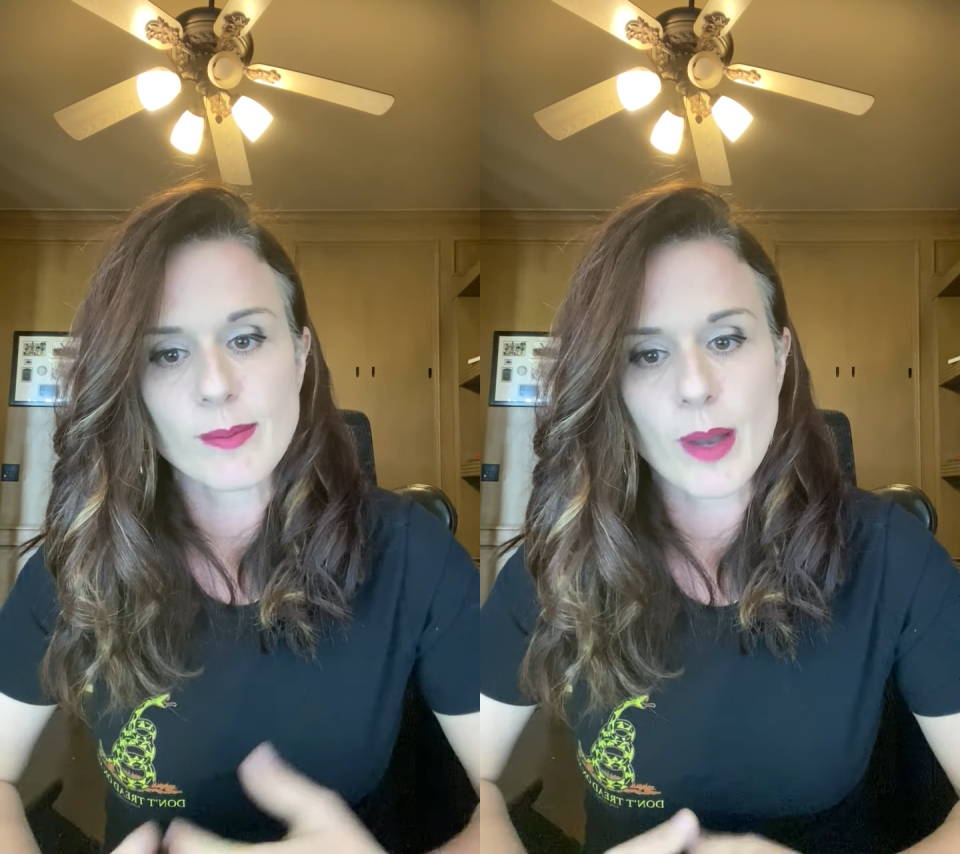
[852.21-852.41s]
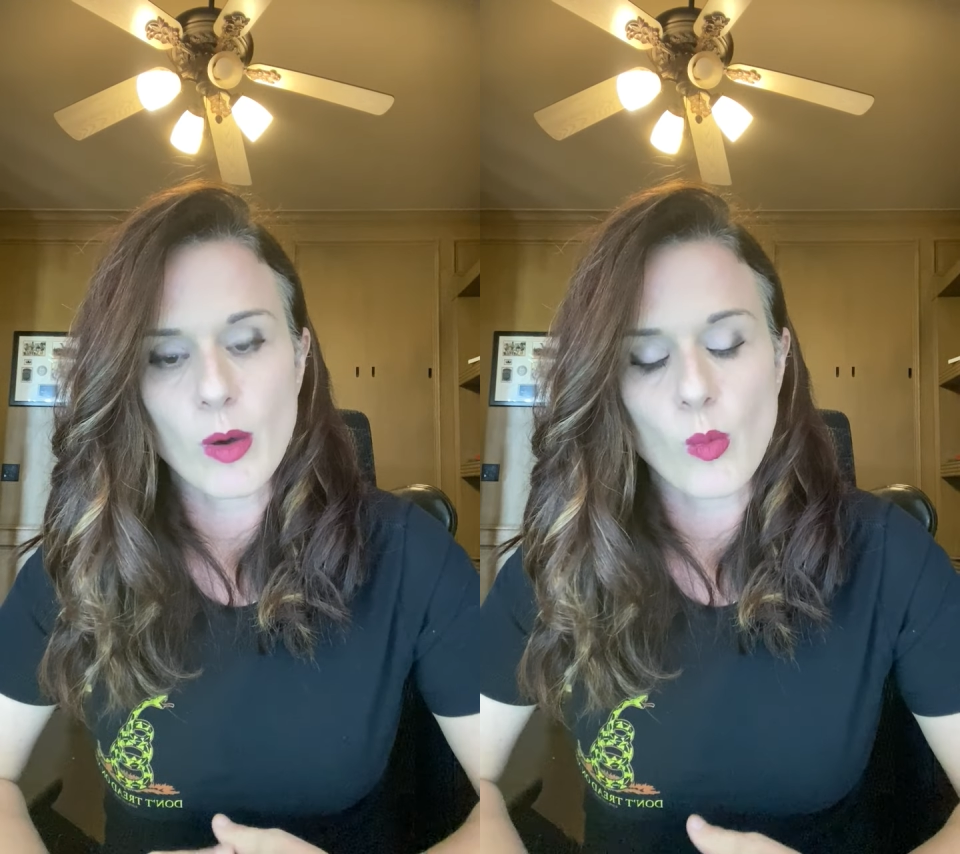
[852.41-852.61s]

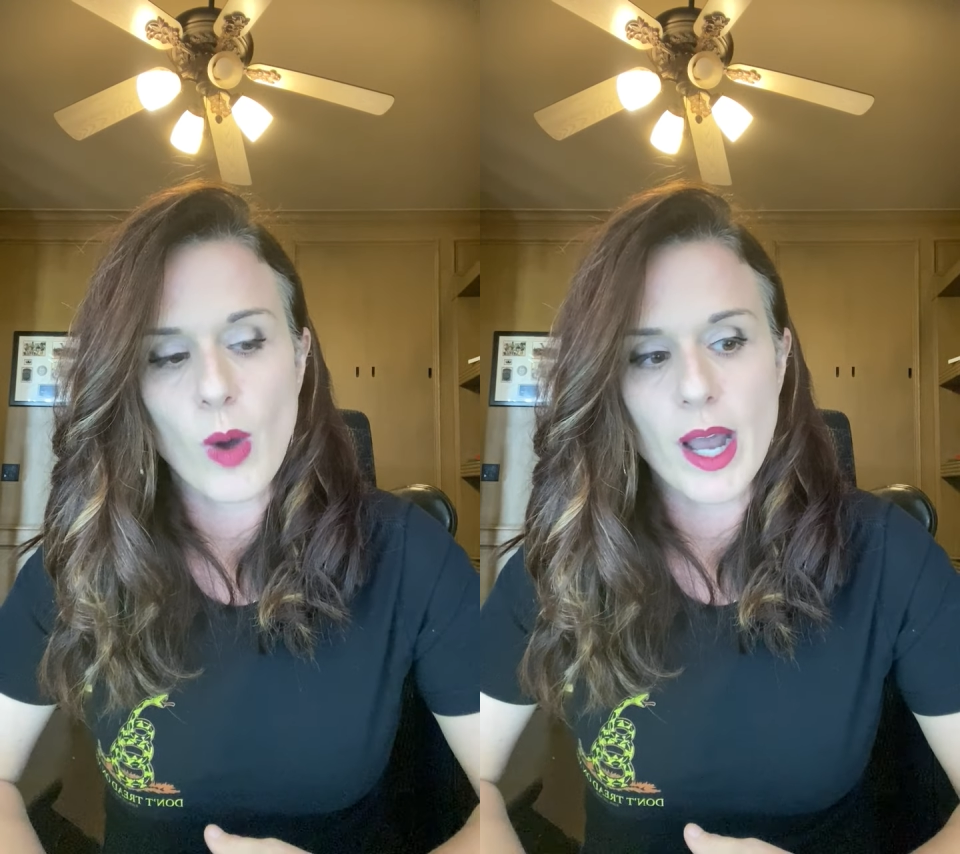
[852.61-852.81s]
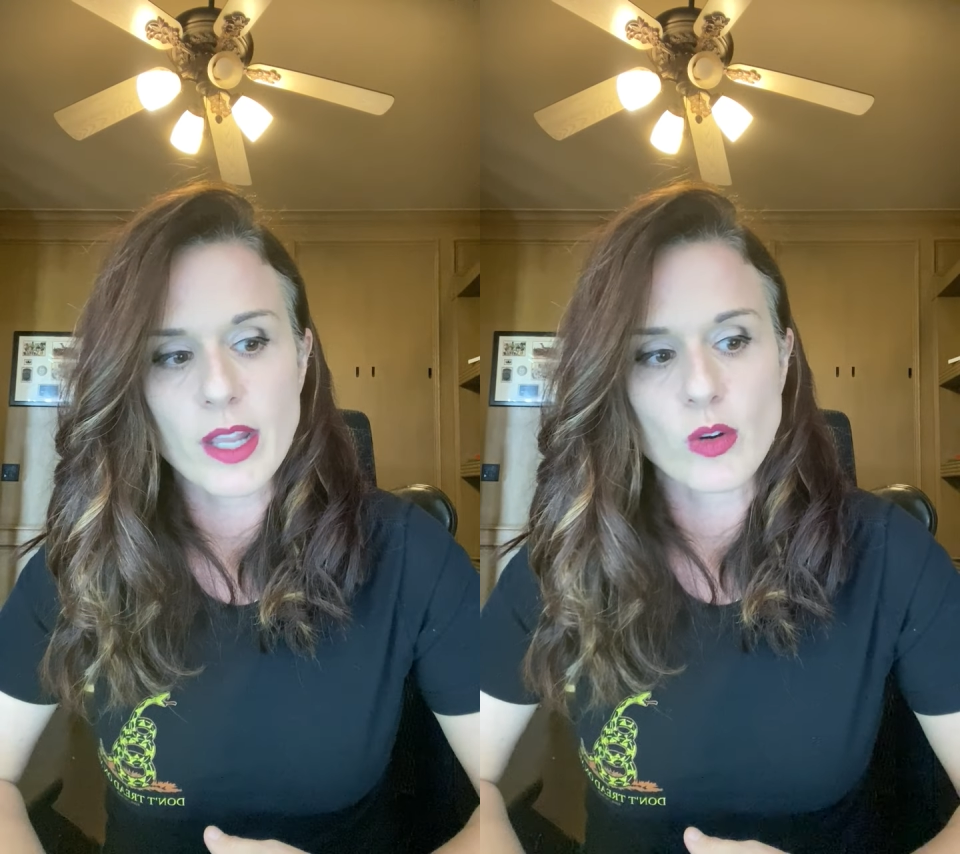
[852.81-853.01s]
about
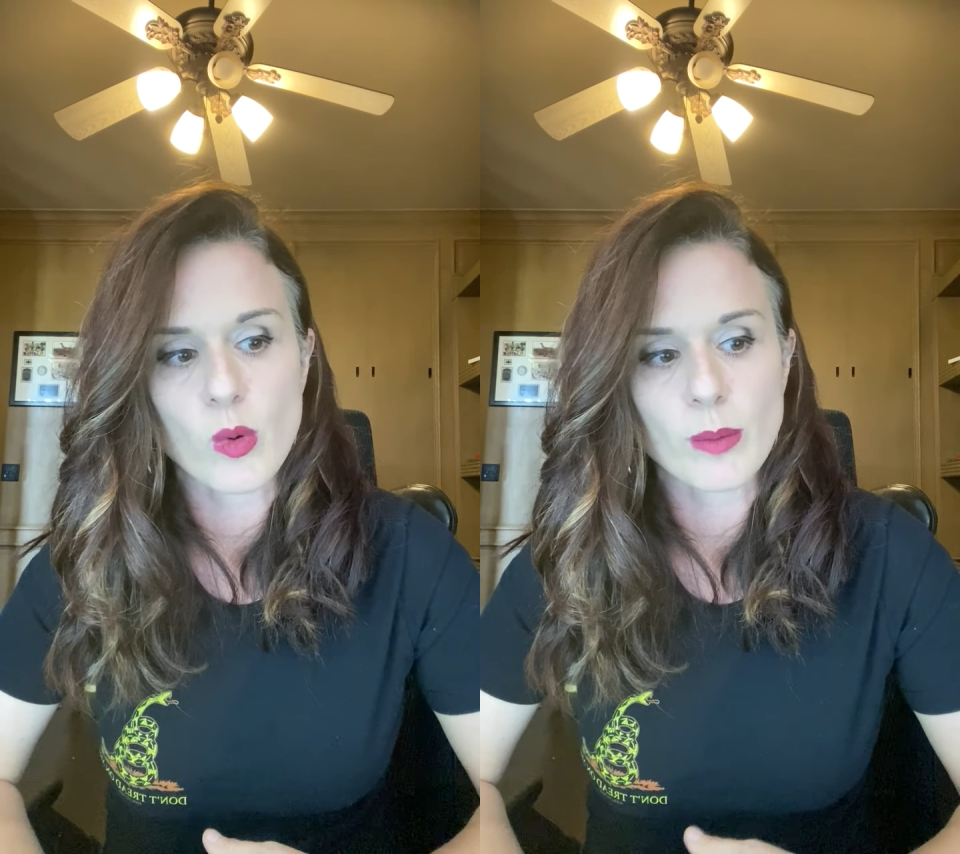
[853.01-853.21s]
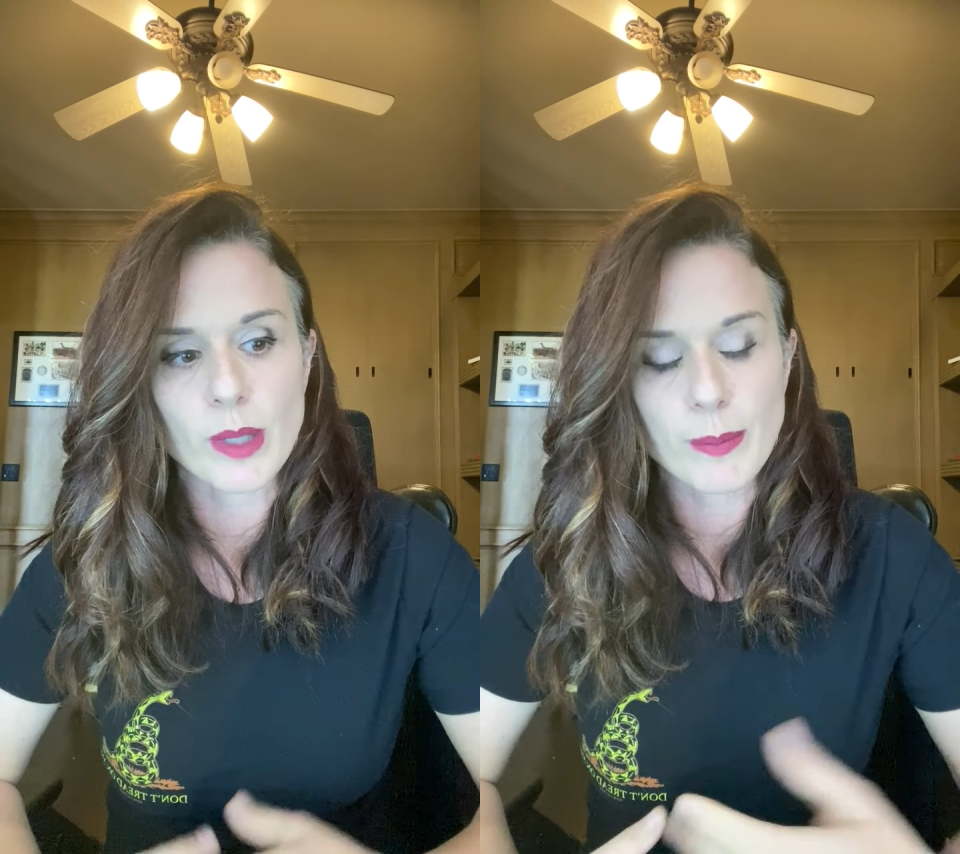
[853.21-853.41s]
why
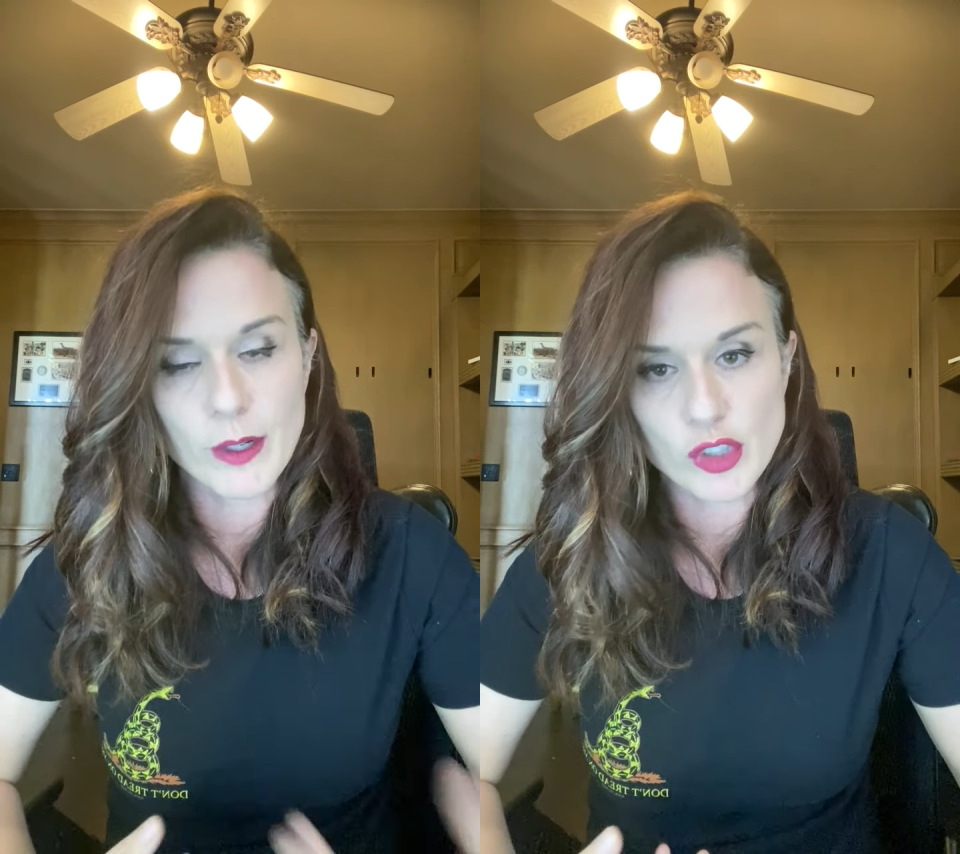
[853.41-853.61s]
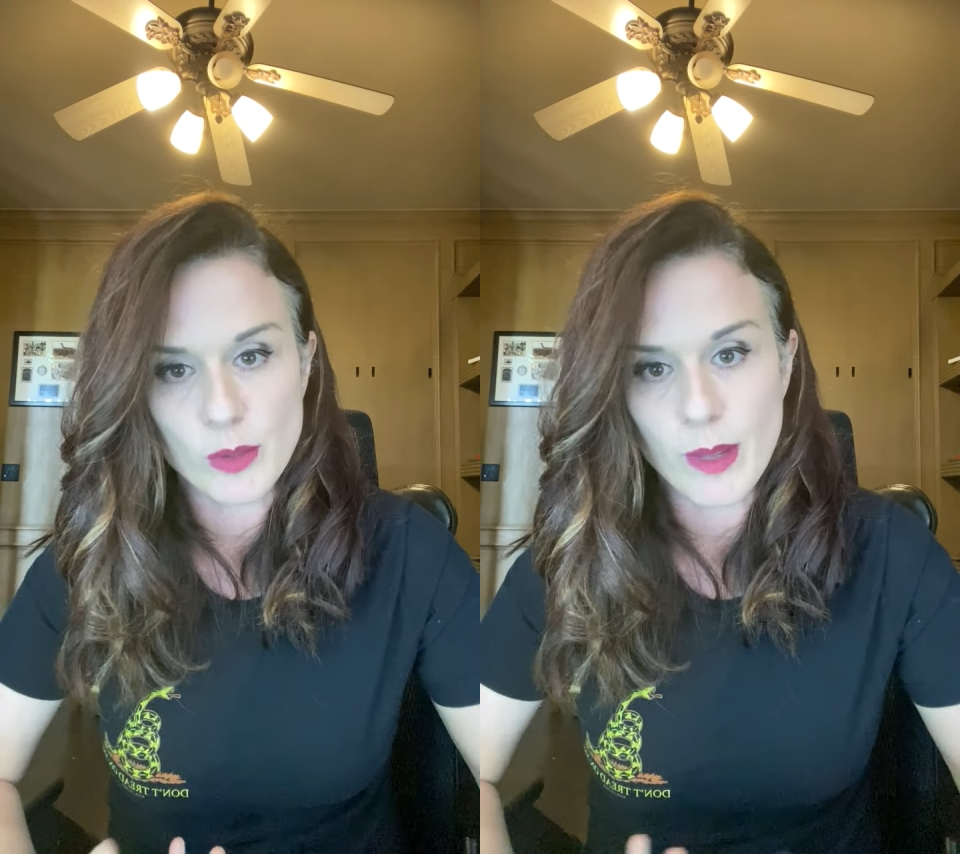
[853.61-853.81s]
your blood
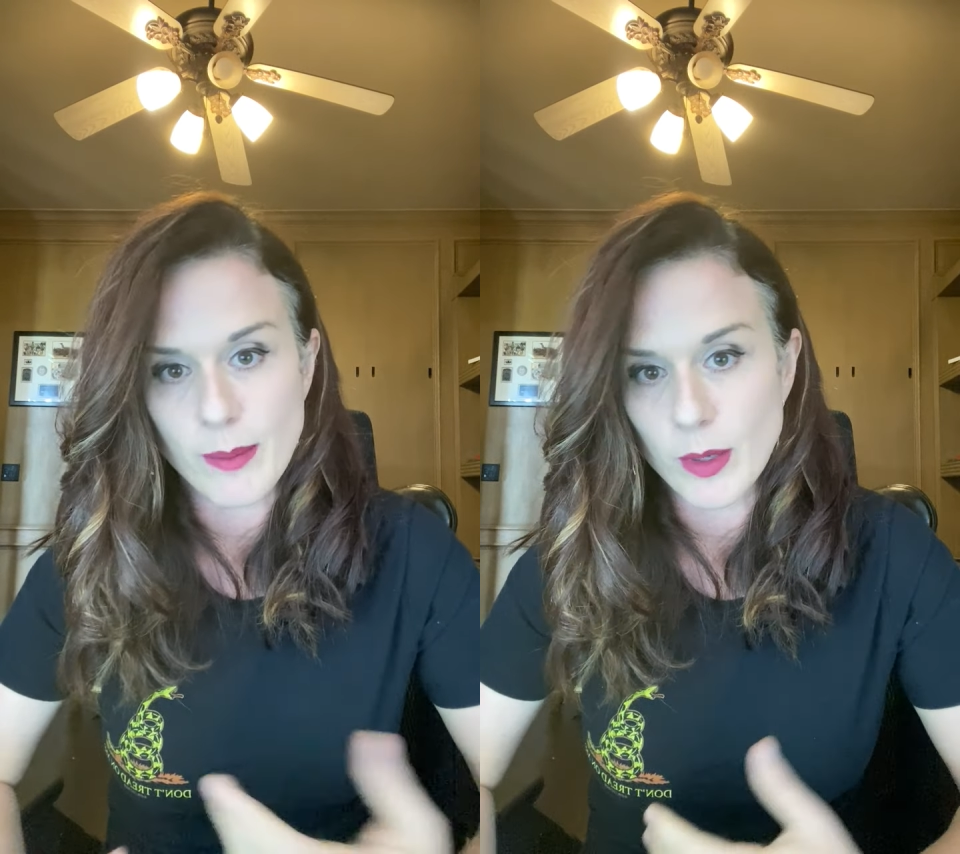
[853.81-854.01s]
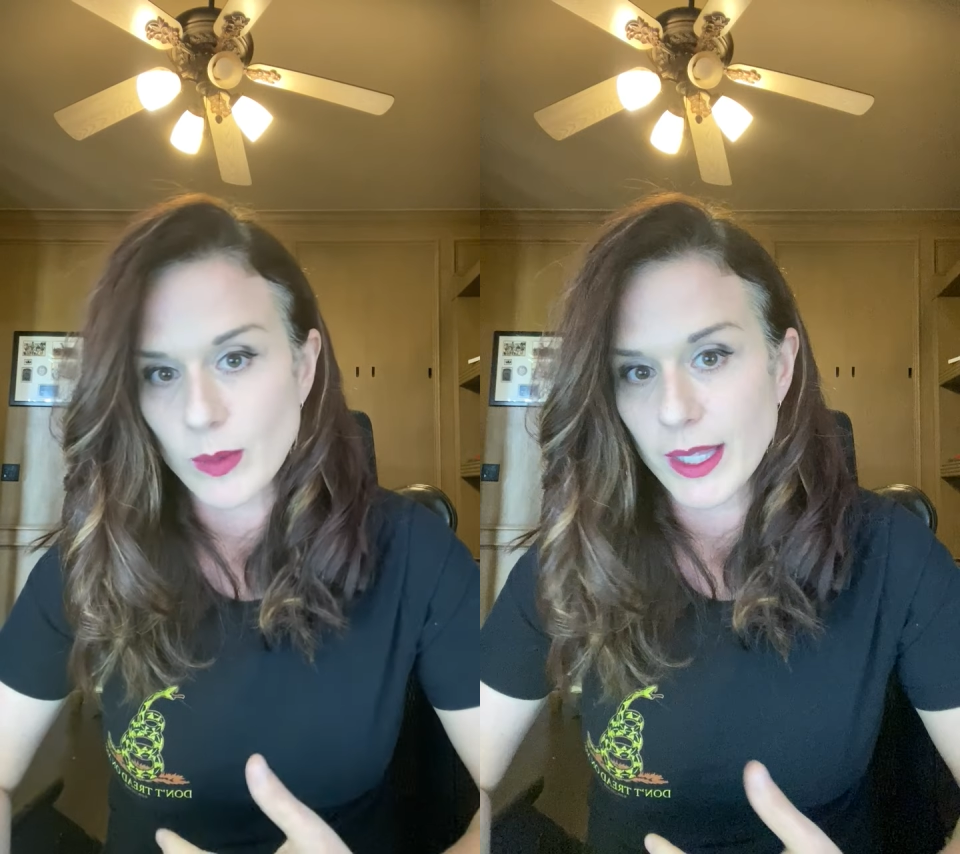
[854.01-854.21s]
pressure may
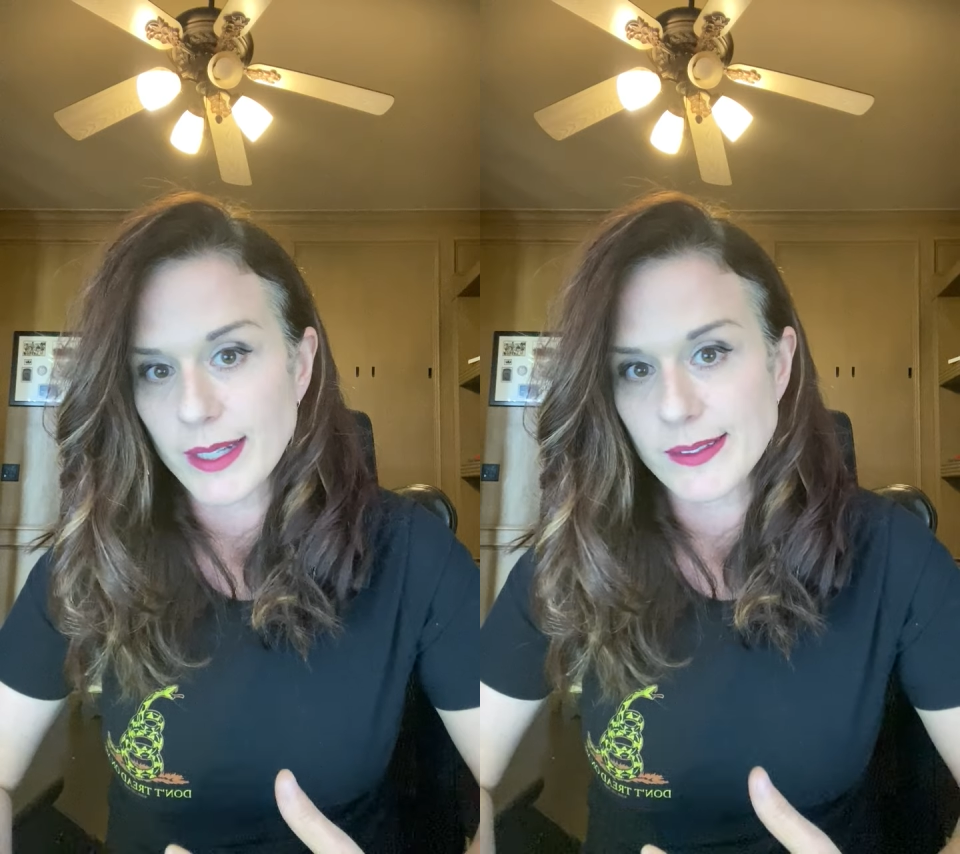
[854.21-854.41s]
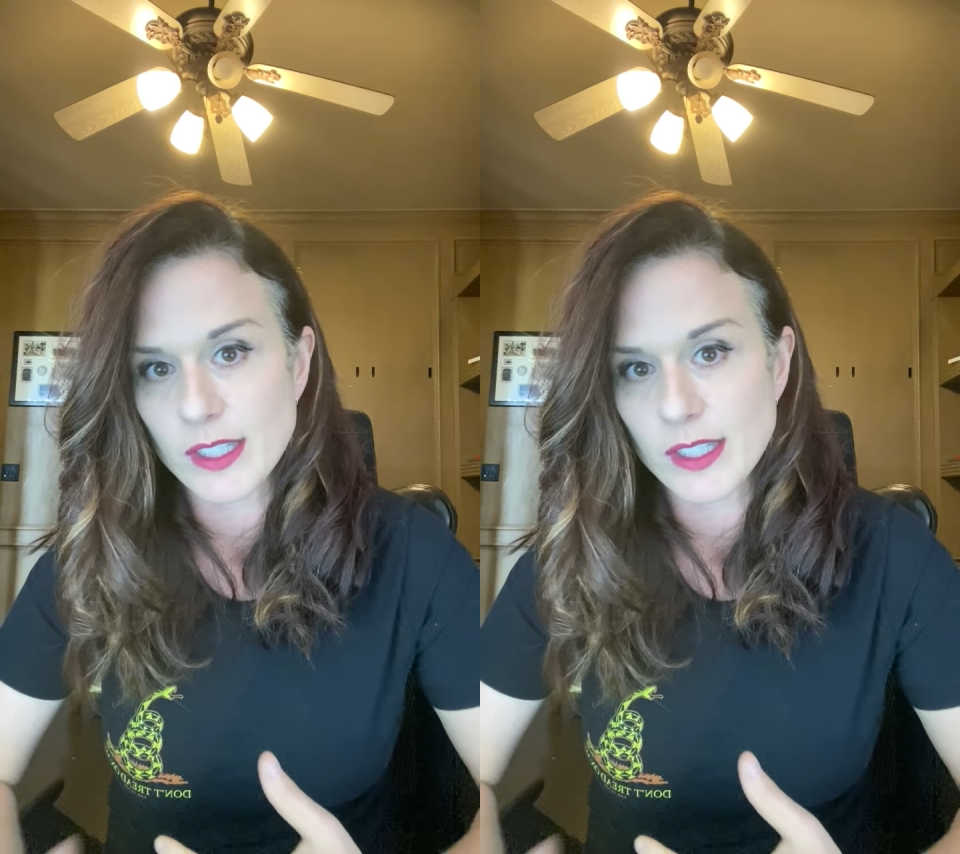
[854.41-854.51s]
be related